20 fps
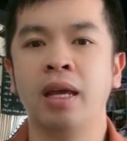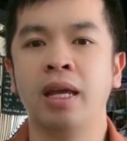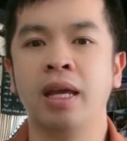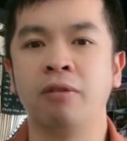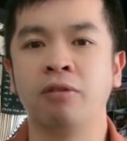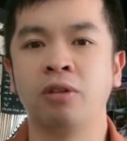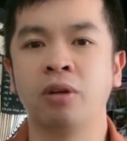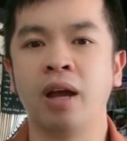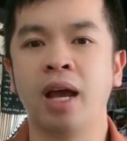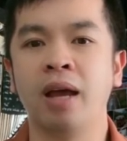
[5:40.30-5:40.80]

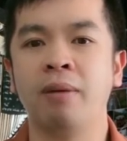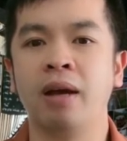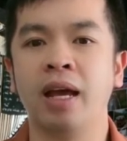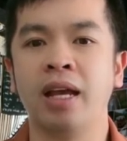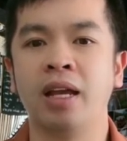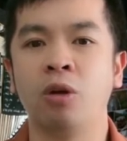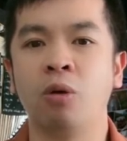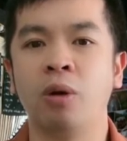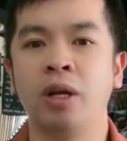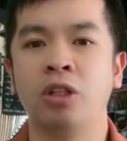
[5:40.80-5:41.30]
If you have
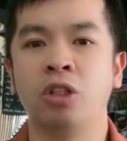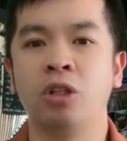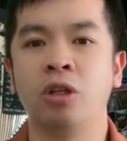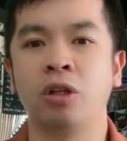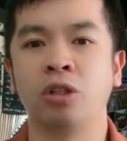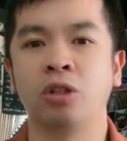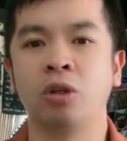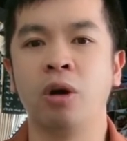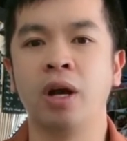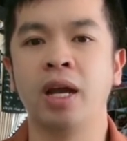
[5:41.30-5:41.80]
any
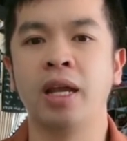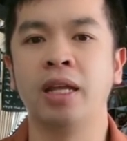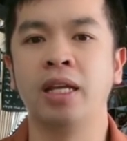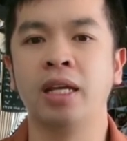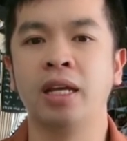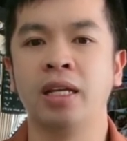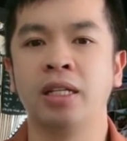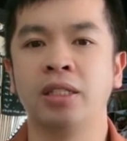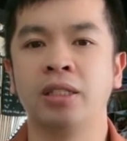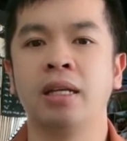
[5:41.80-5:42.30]
questions or
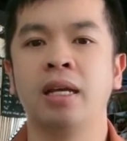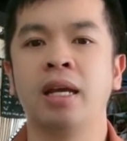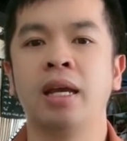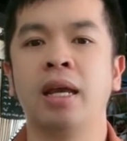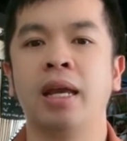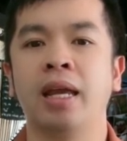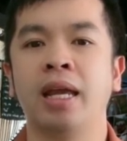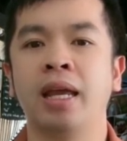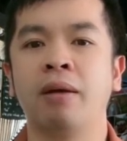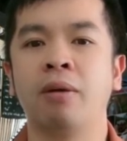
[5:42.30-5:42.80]
ideas,
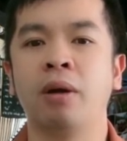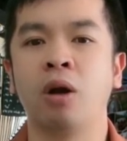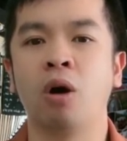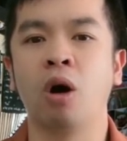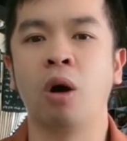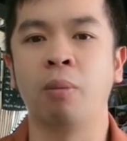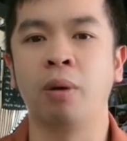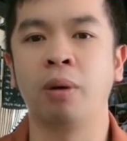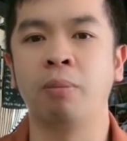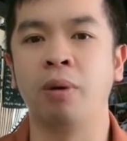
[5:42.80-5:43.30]
leave a
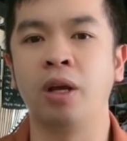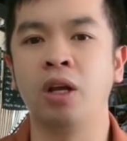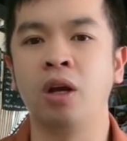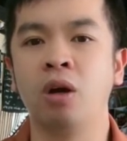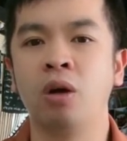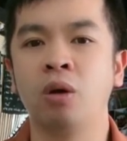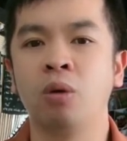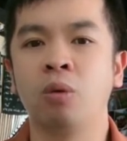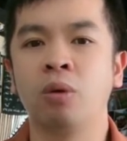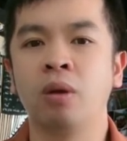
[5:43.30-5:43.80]
comment
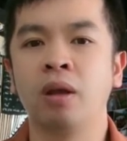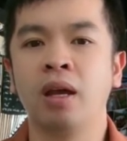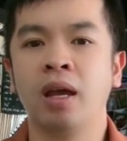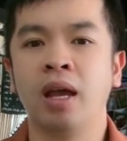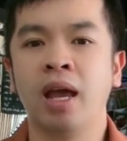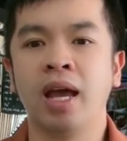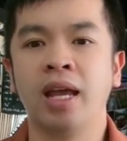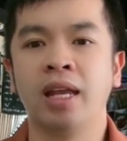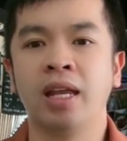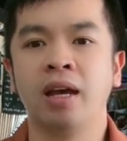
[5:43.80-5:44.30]
below.
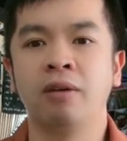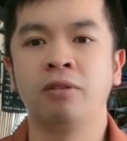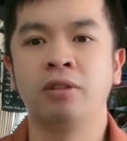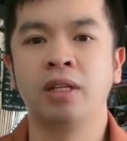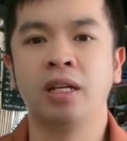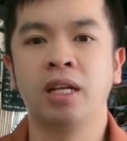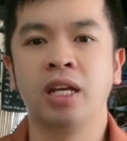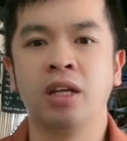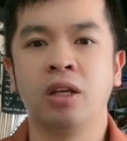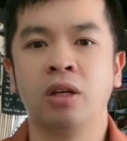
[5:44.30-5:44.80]
I'd love
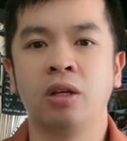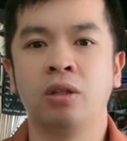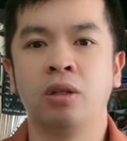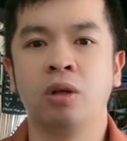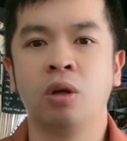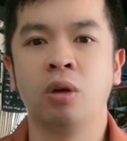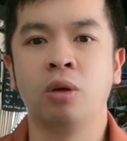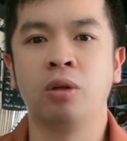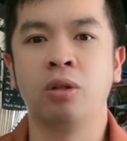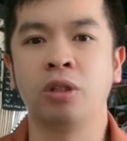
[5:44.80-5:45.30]
to hear your
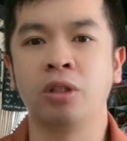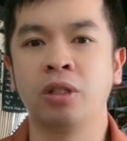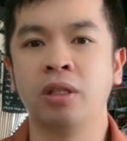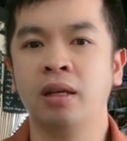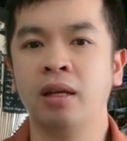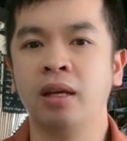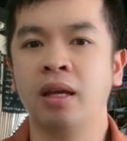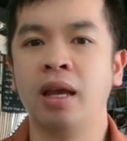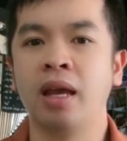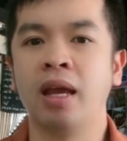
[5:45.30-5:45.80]
thoughts.
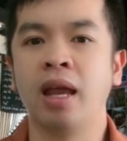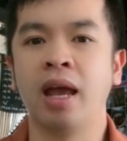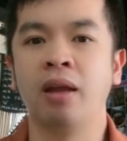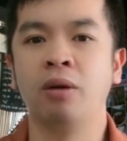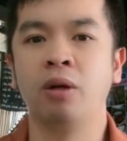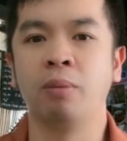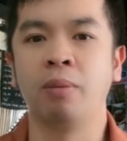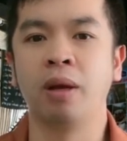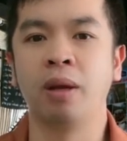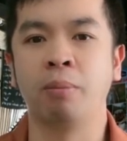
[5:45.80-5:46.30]

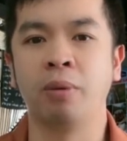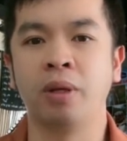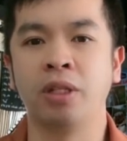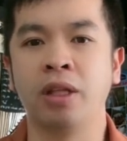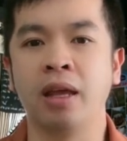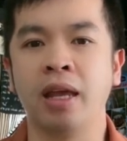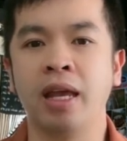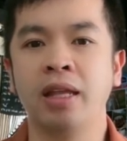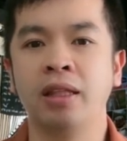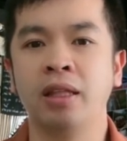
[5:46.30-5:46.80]
And remember
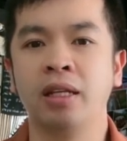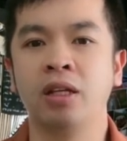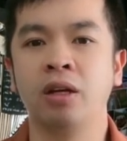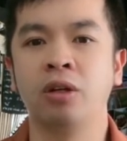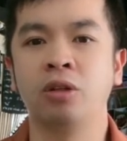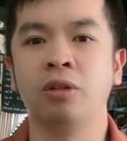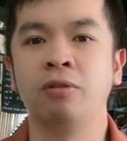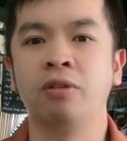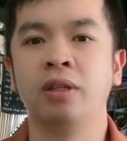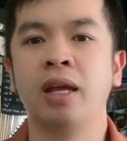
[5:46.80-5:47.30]
to hit the
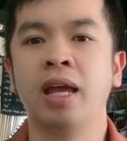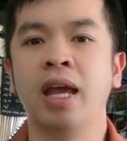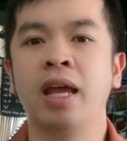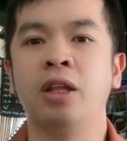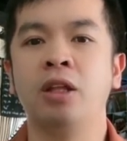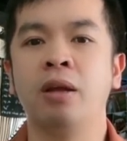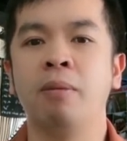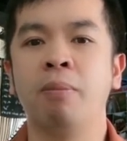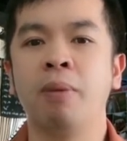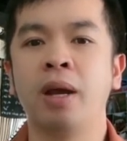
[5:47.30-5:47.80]

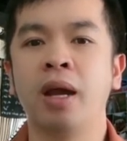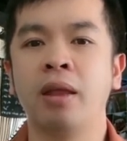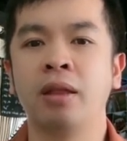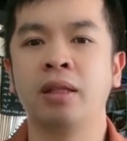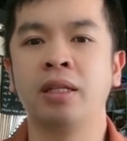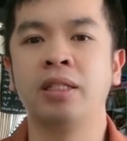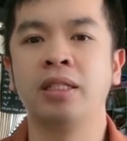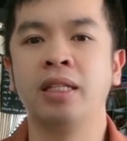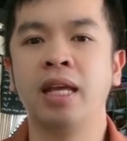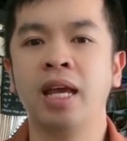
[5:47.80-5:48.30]
notification bell
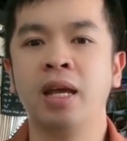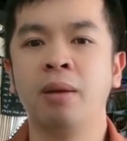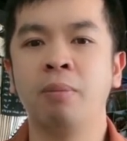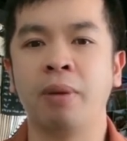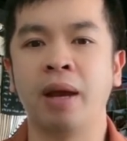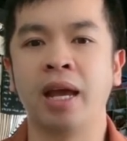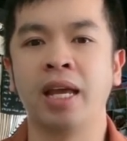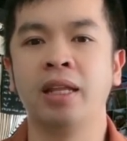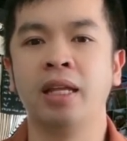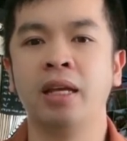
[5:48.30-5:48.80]
to stay
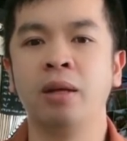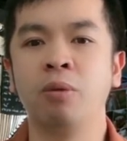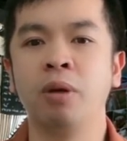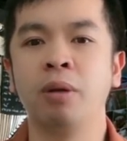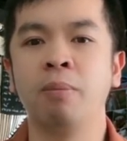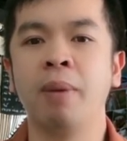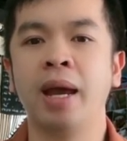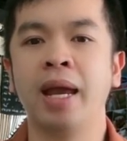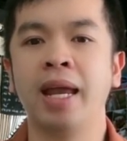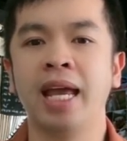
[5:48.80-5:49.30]
updated
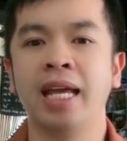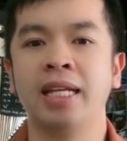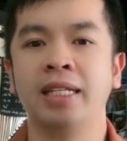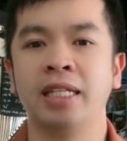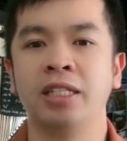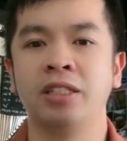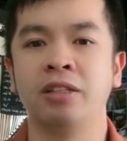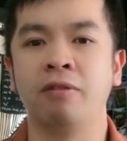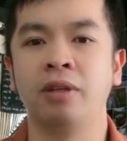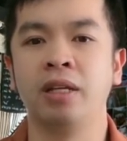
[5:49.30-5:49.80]
with my
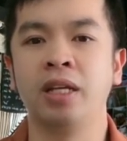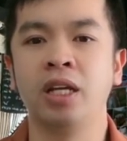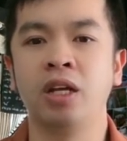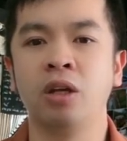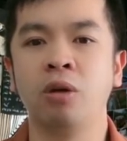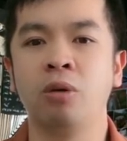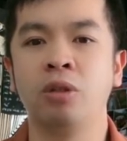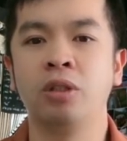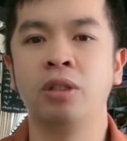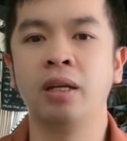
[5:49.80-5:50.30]
latest
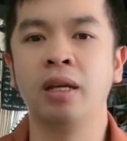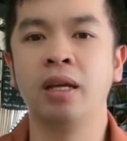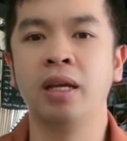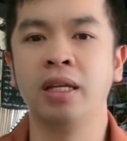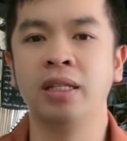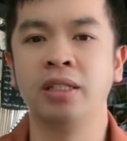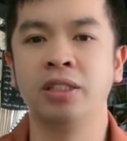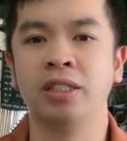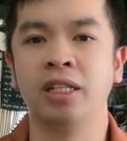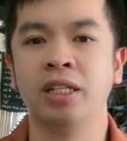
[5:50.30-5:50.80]
videos.
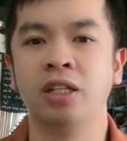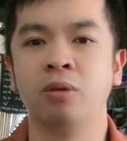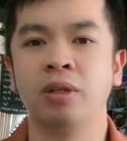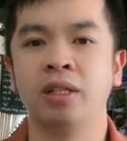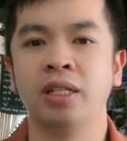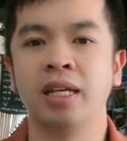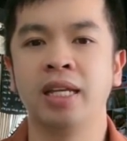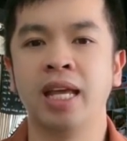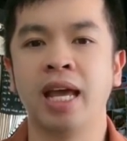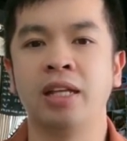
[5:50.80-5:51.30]
See you
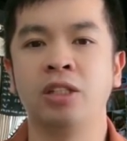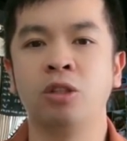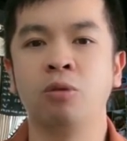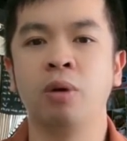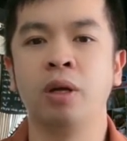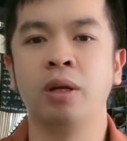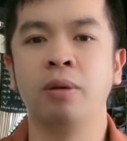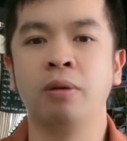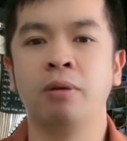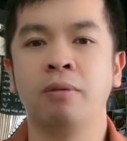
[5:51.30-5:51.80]
in the next
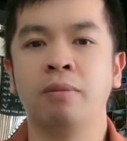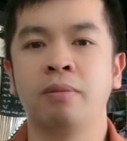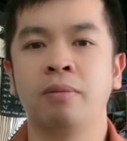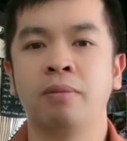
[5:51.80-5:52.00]
one.